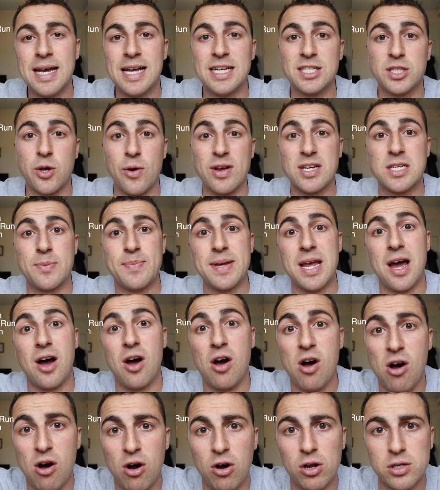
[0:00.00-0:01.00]
is going to be a
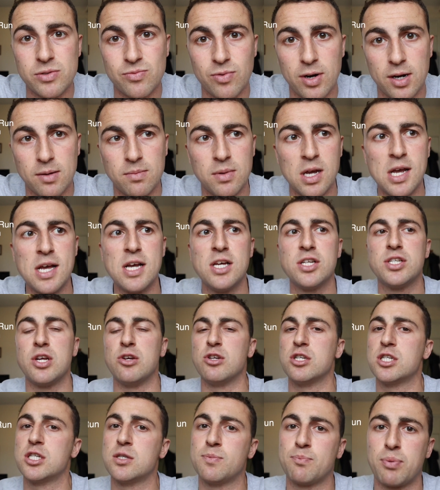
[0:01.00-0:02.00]
hard run. So
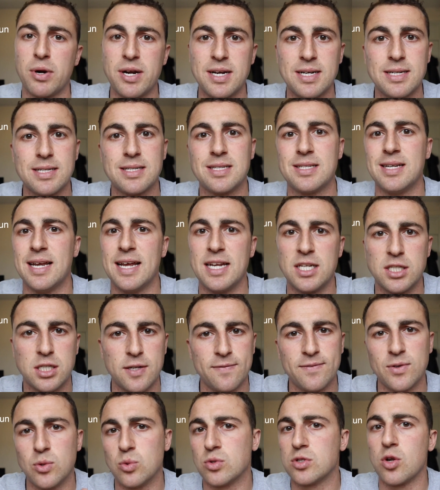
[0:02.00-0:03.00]
sprints,
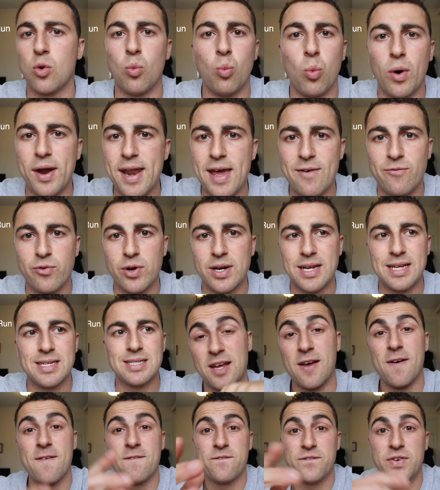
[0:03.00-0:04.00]
intervals, whatever it is.
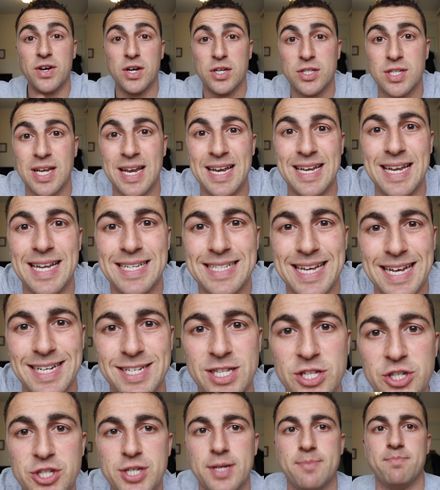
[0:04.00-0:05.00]
First, let's get
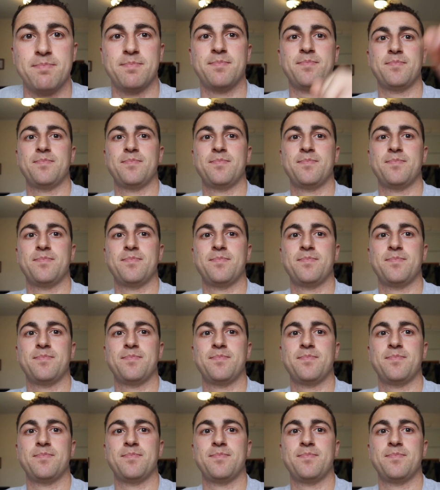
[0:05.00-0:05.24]
to the gym.